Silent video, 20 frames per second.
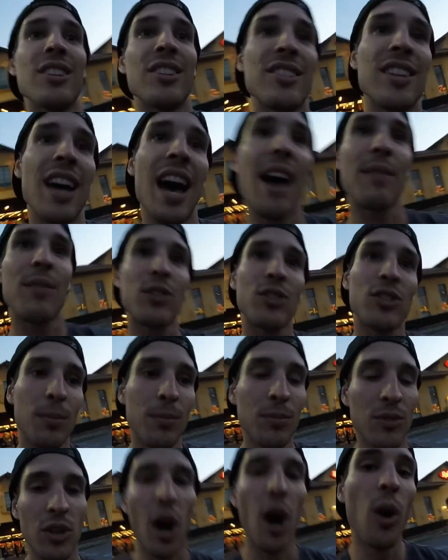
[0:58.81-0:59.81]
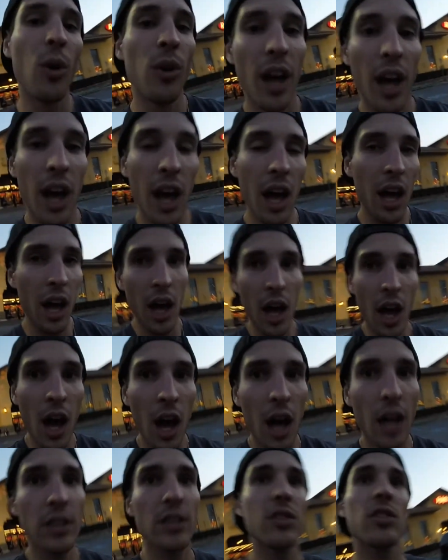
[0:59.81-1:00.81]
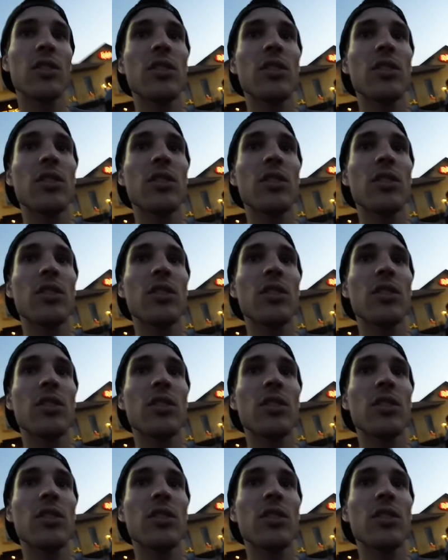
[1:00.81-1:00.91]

it's time for some donuts.